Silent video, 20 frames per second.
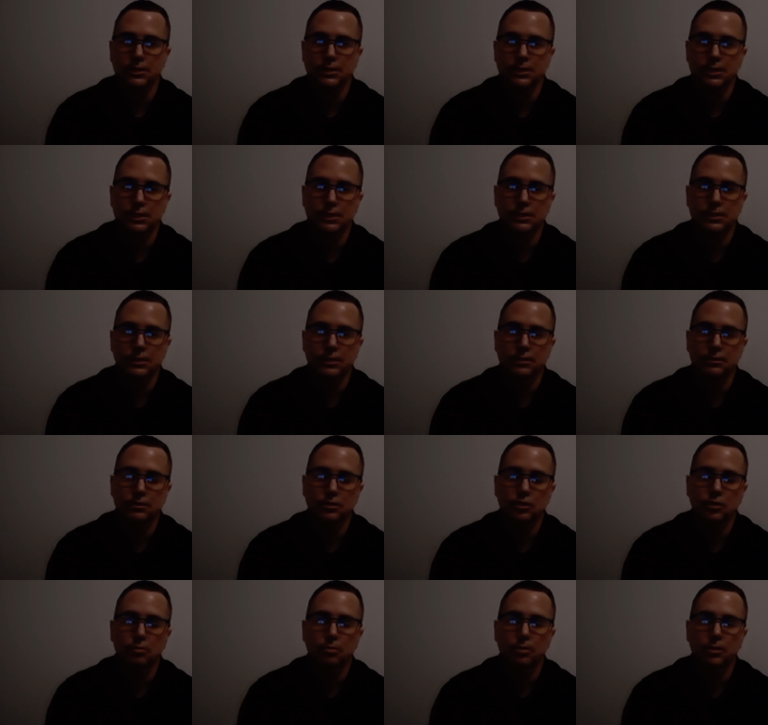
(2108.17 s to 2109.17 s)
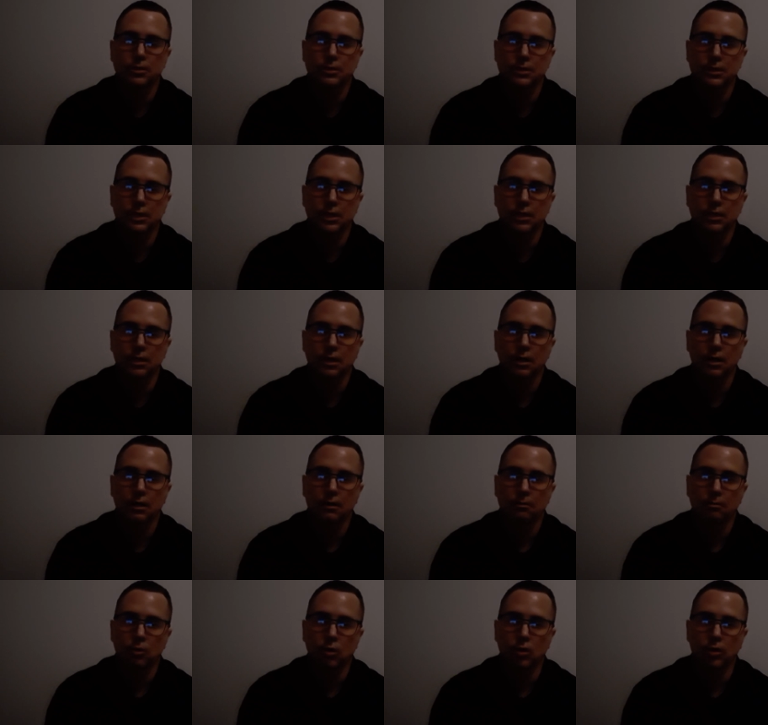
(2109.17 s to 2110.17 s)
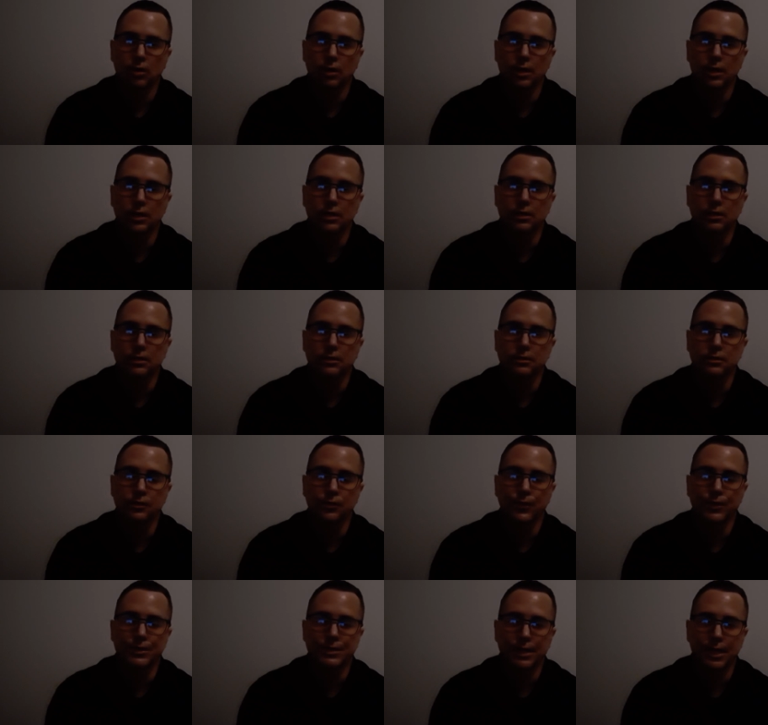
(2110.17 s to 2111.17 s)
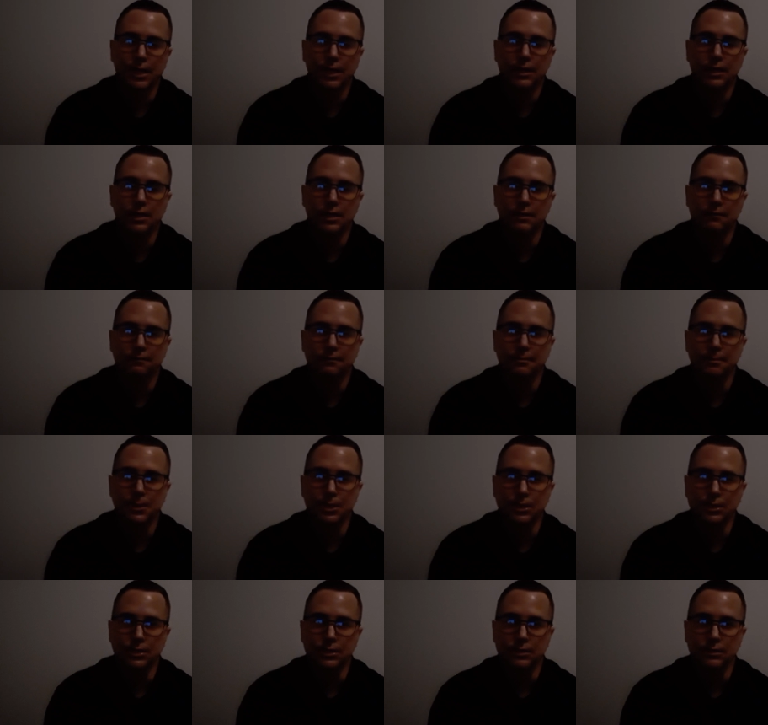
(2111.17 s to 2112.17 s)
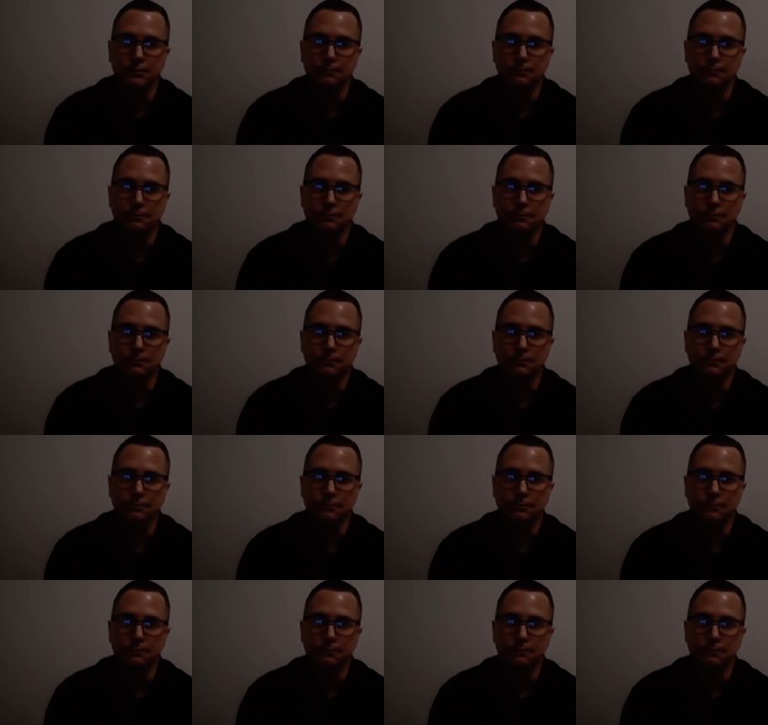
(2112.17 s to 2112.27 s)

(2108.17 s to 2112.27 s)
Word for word: sixty-two percent more likely to retain the information.